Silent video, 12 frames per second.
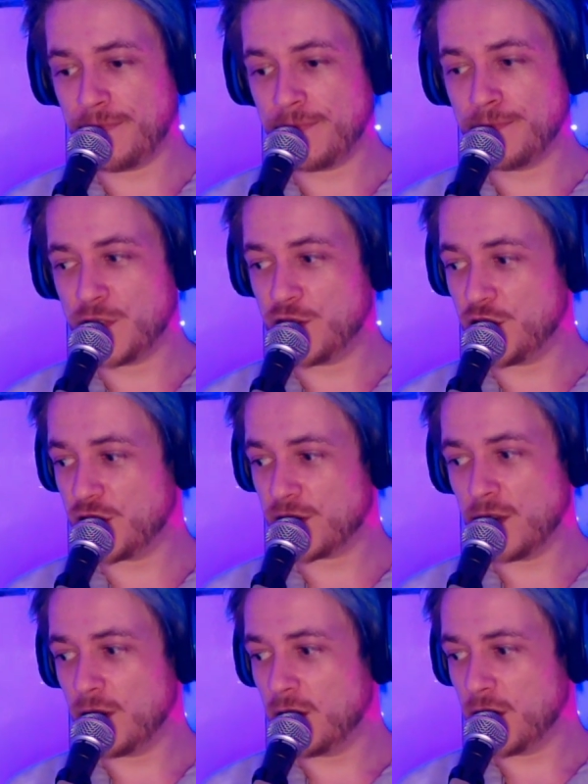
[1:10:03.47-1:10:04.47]
You just
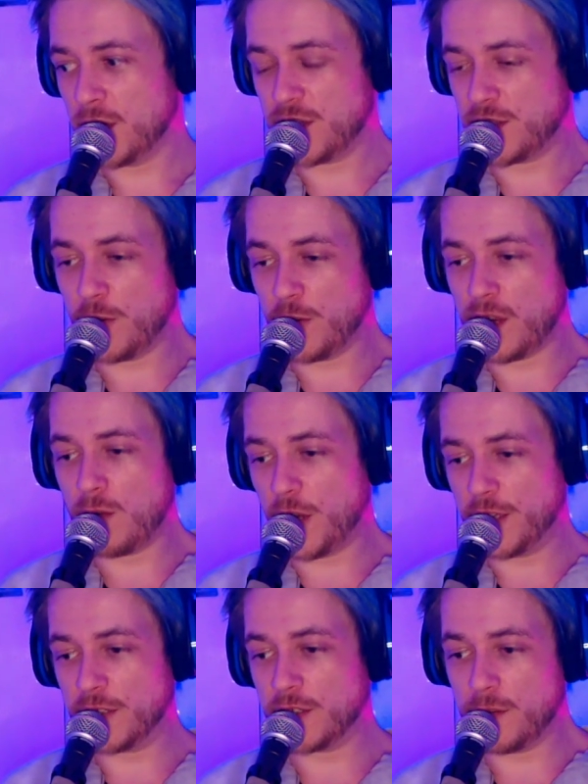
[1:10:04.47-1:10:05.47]
don't get why
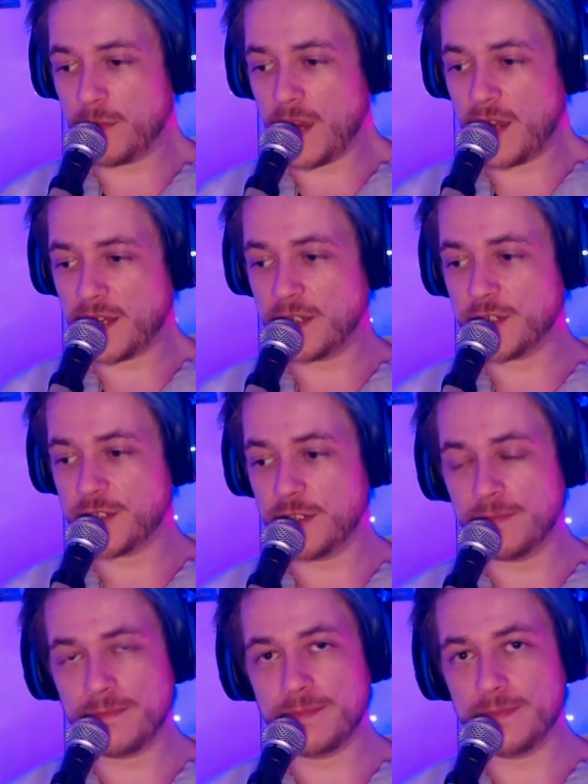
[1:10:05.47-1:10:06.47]
you couldn't pay attention.
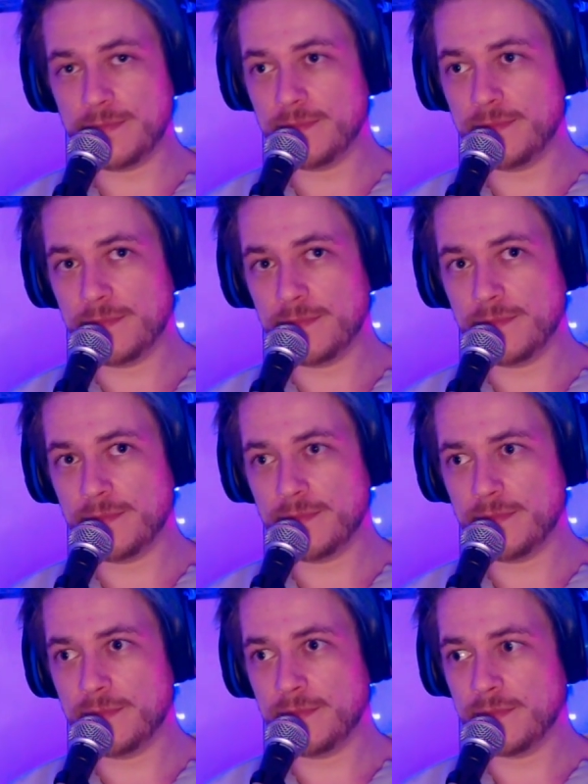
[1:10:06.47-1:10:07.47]

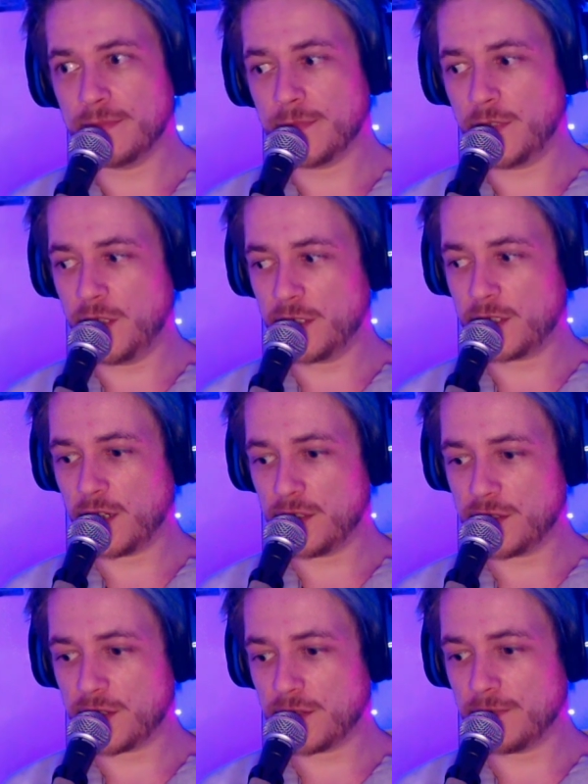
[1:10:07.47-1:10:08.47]
unlike
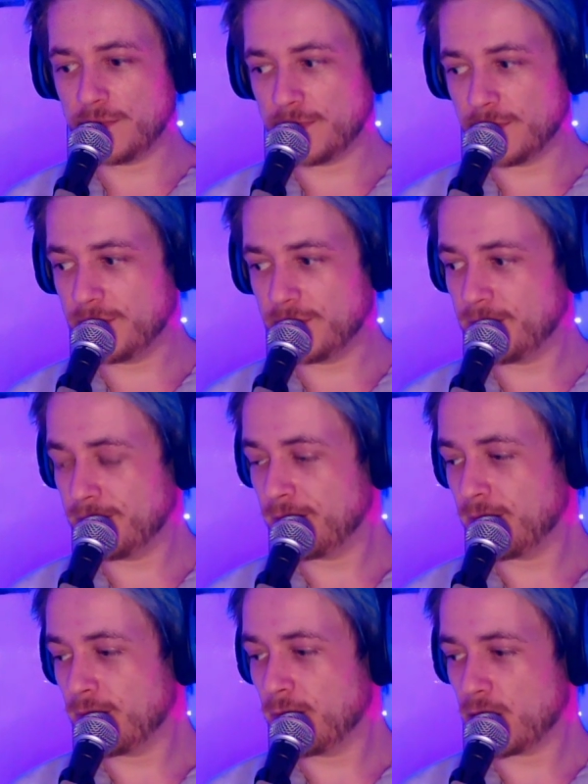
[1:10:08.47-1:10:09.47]
others.
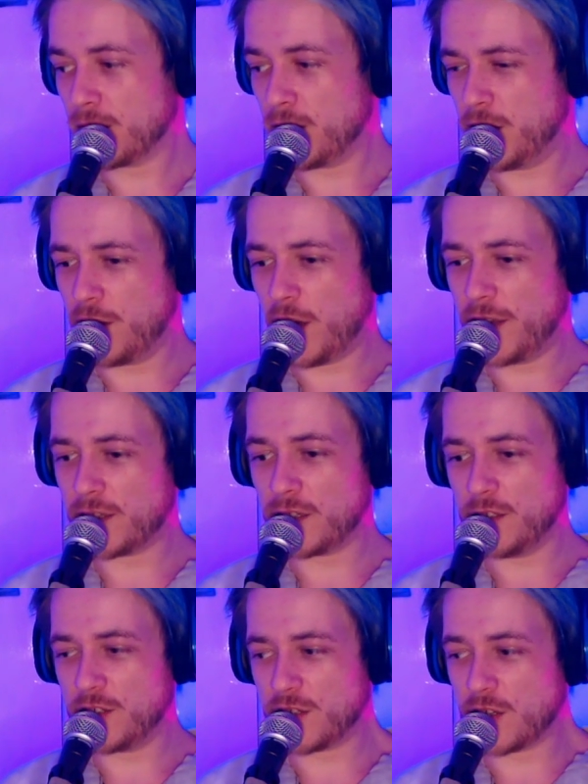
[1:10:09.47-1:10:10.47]
And like,
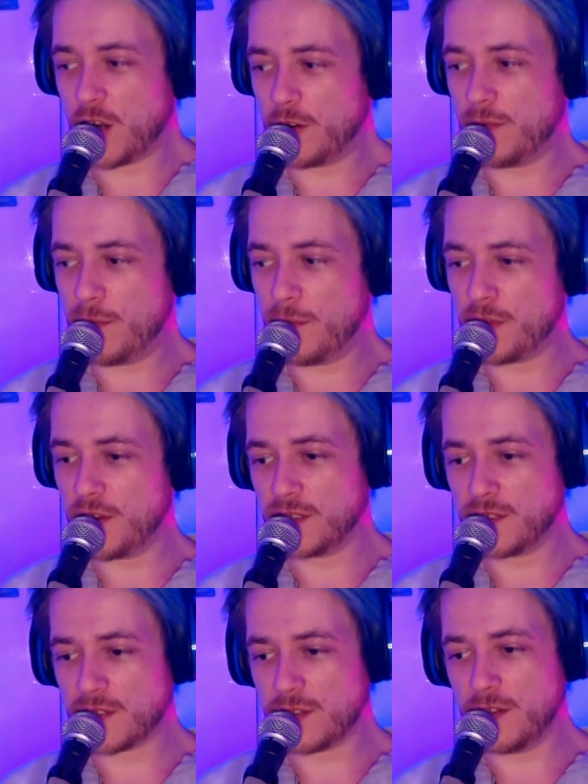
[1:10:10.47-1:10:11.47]
you just can't remember
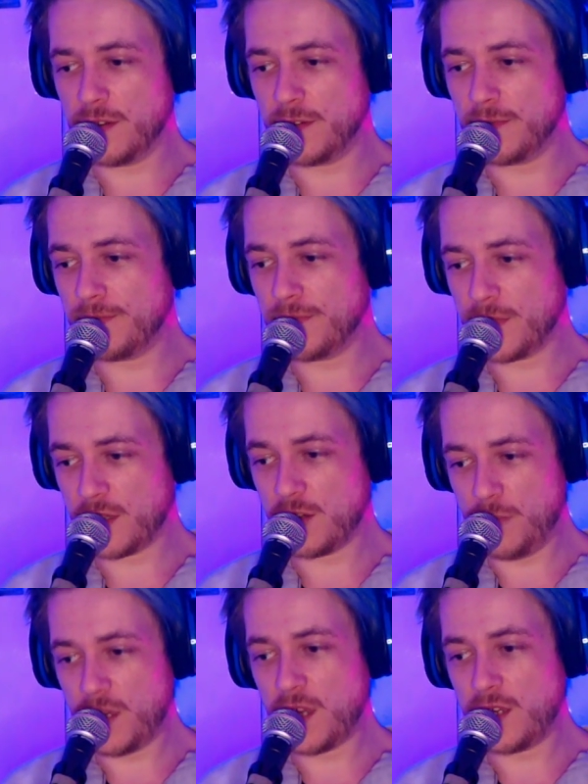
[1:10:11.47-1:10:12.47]
things. And it could
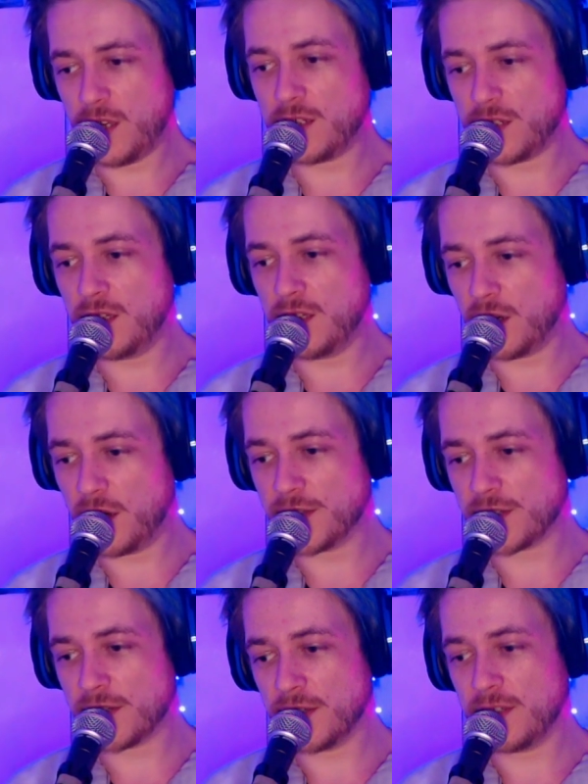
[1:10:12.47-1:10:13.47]
be ADHD, guys.